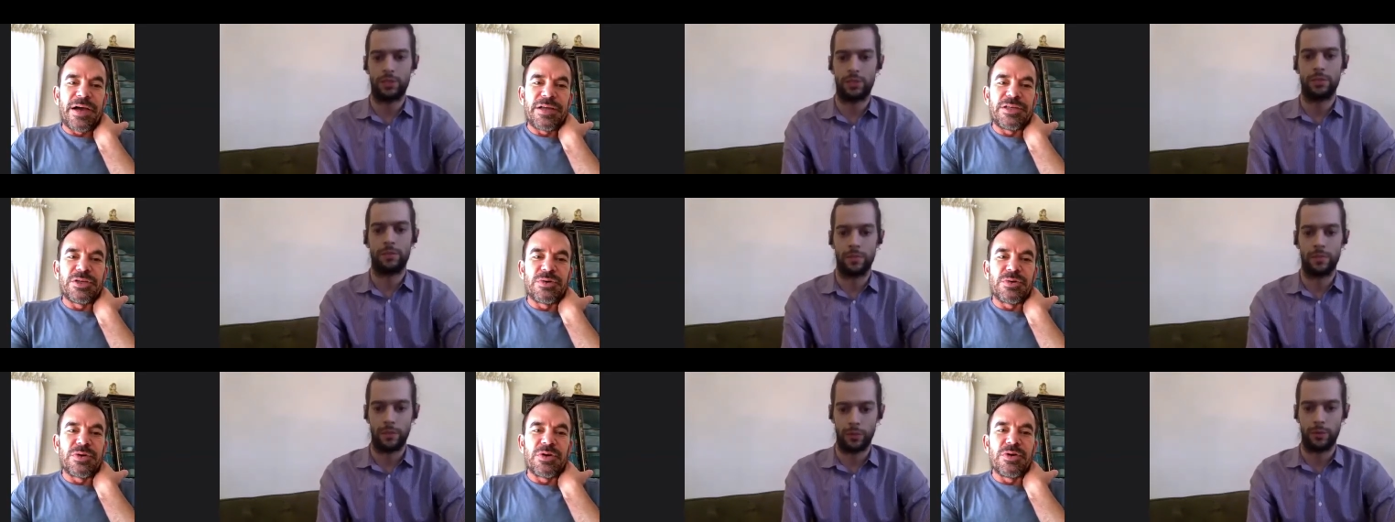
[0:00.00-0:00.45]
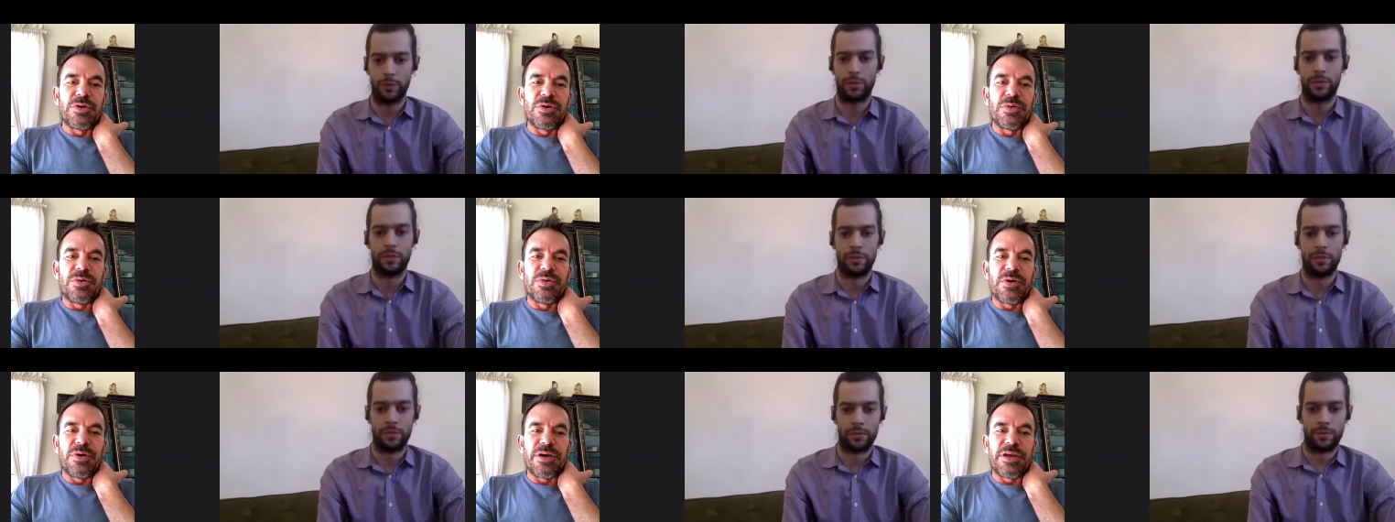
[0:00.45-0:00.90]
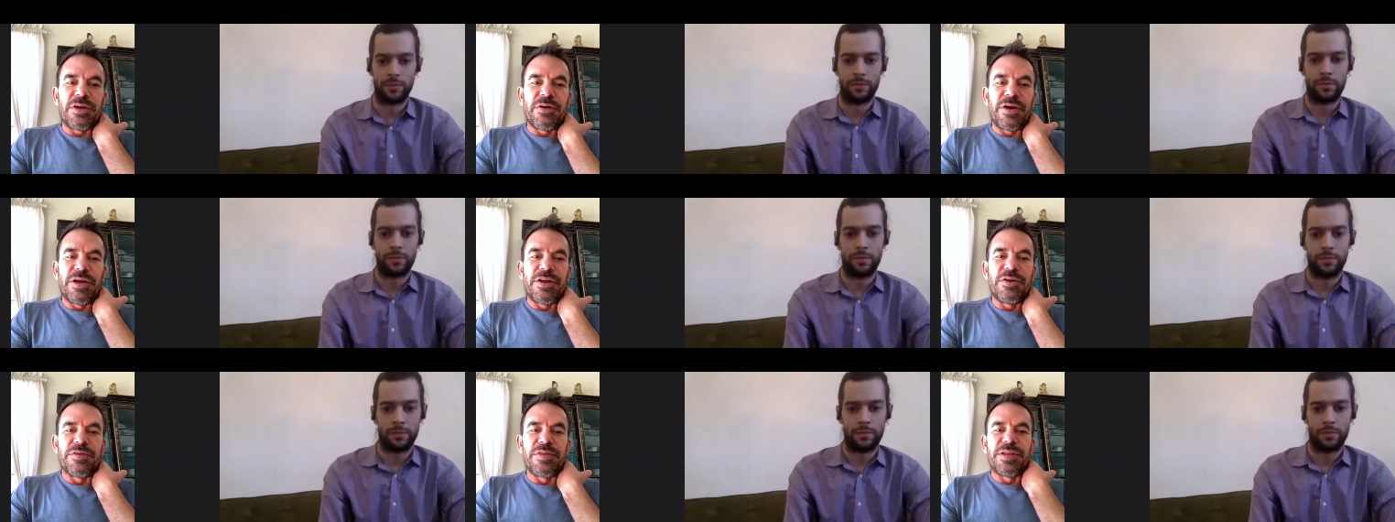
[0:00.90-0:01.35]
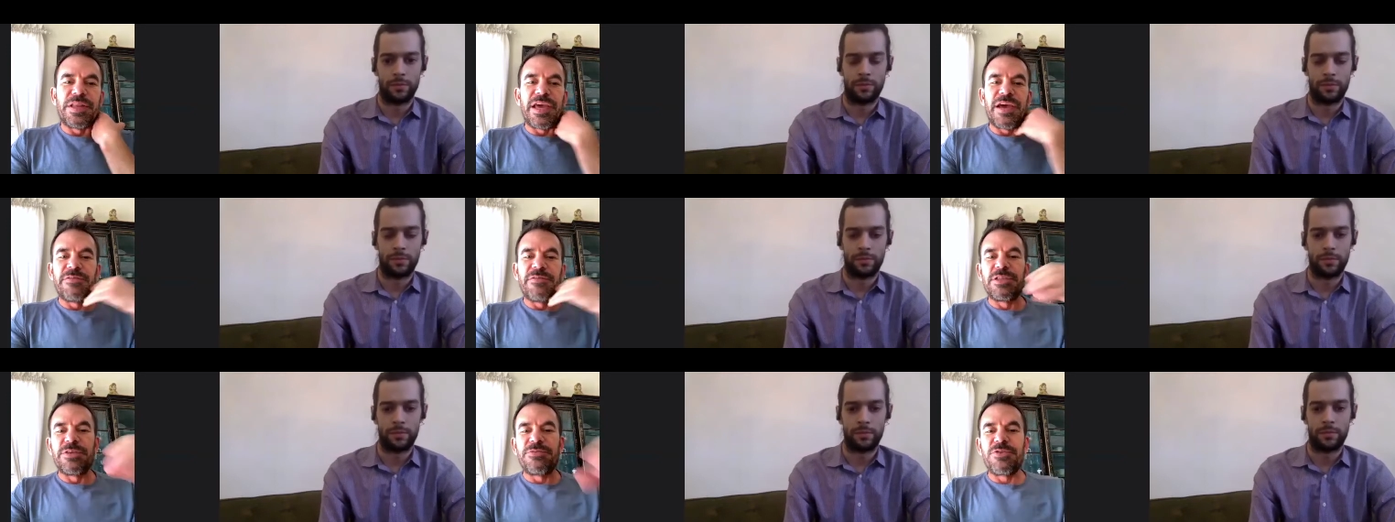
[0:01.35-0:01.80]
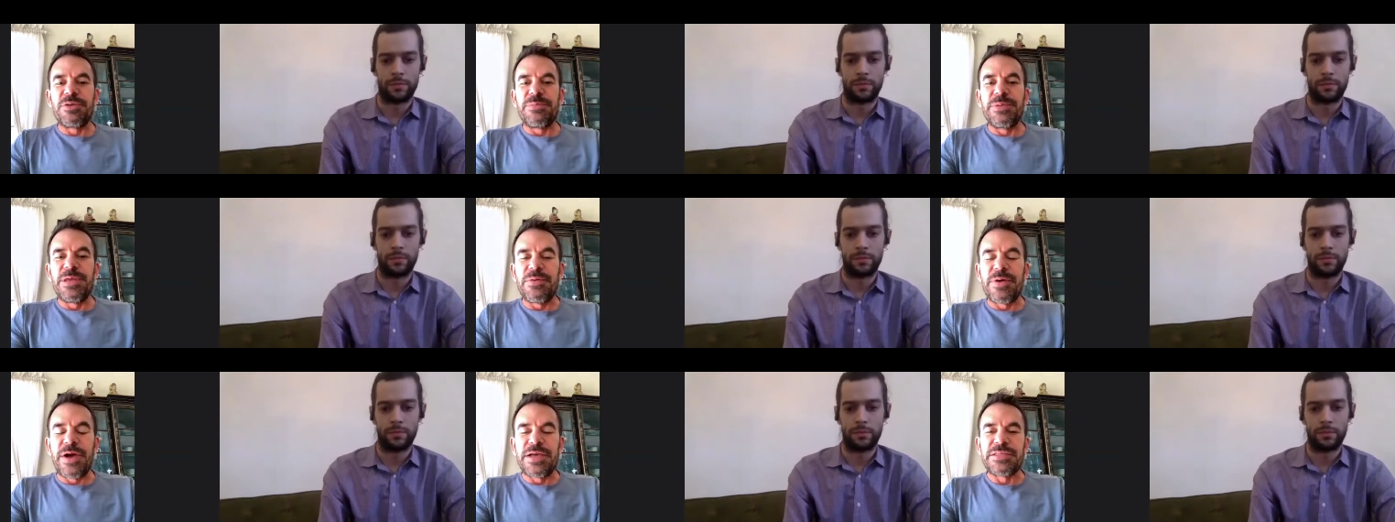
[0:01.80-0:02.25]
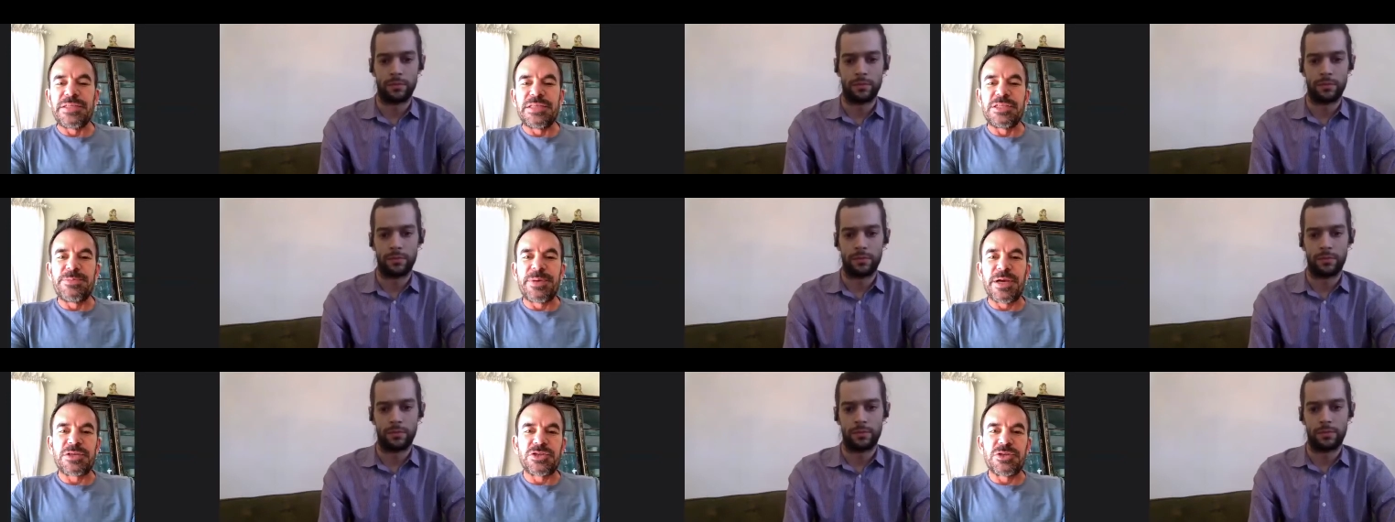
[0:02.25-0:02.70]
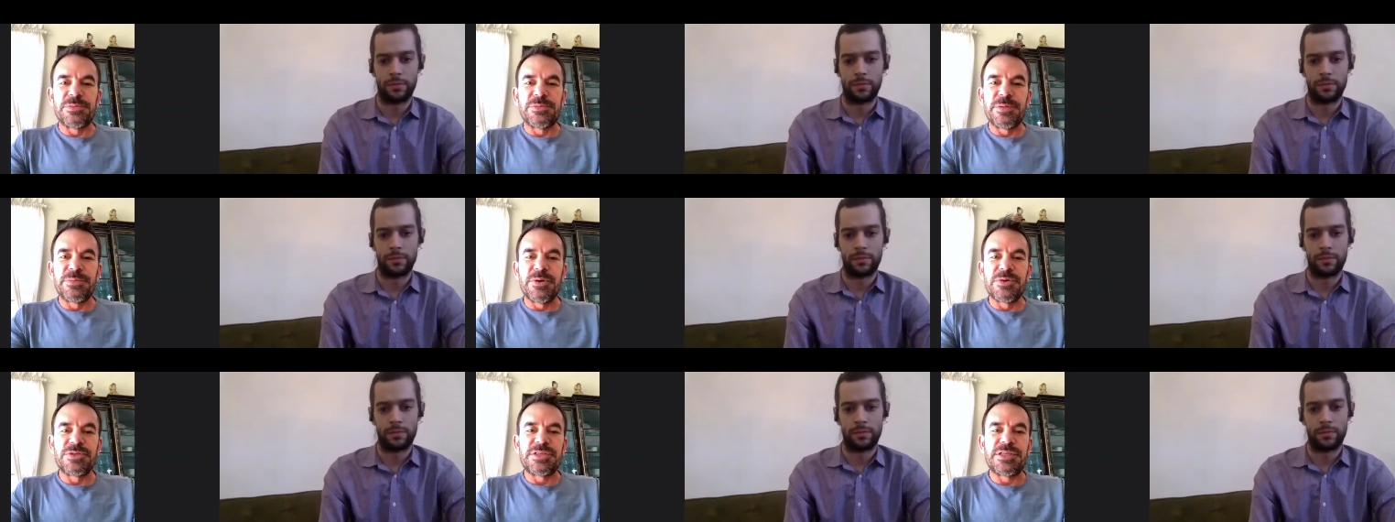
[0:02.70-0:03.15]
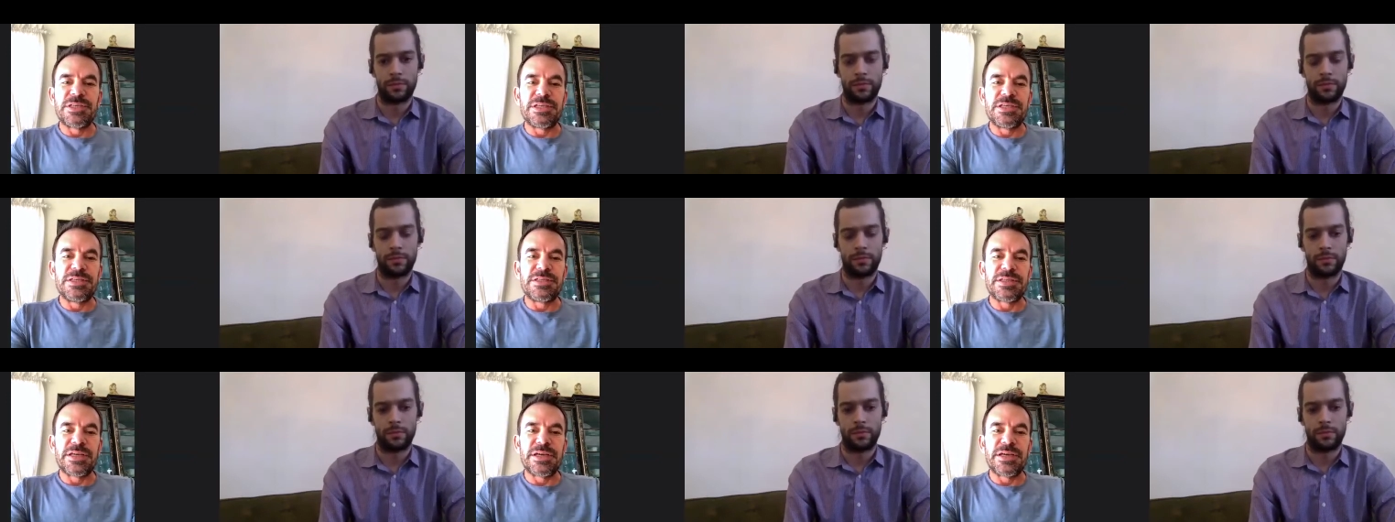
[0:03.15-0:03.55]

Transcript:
Speaker 1: I don't know, you know, I know that they have a different amino acid spectrum than most teas.